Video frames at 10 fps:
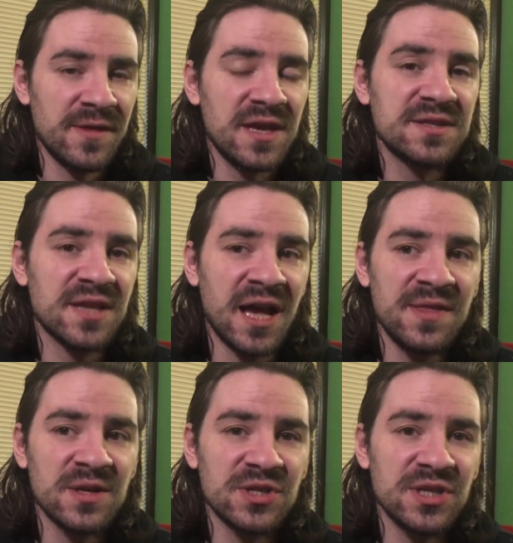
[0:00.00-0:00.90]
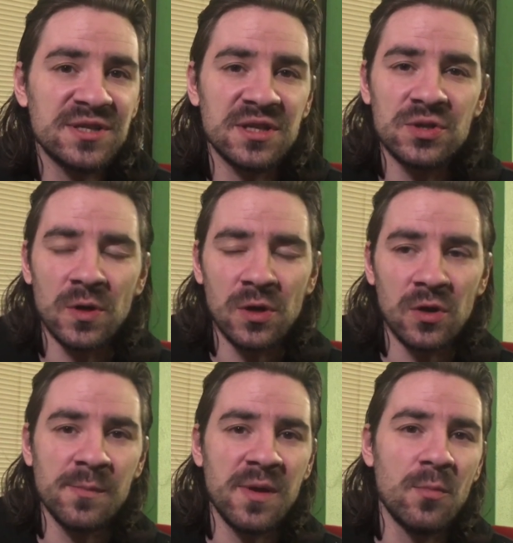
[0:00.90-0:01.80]
these energies that you're
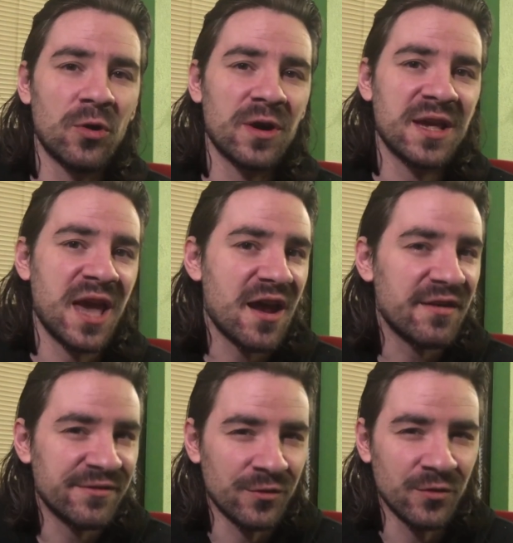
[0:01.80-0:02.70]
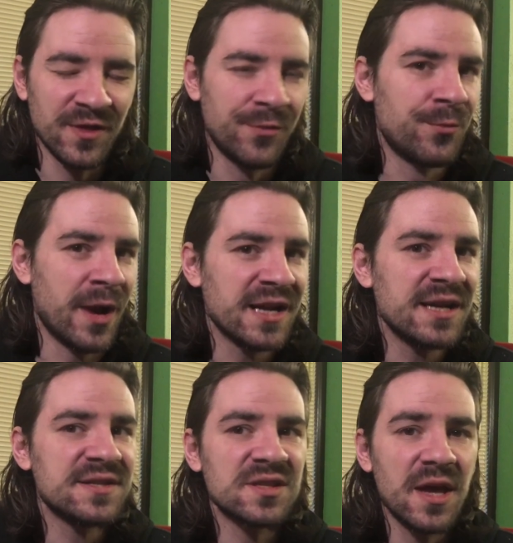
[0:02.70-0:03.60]
going to be more careful than
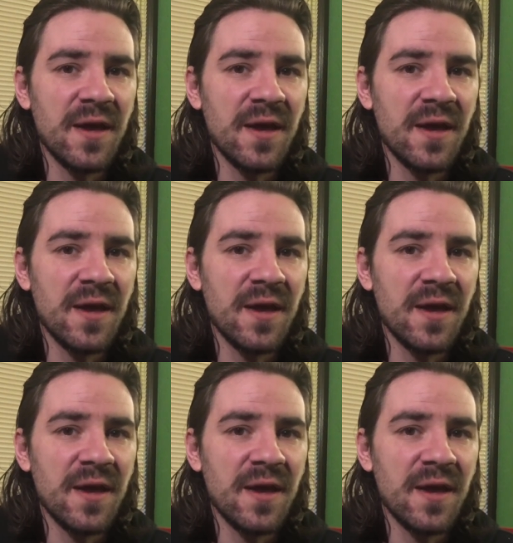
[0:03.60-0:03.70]
reckless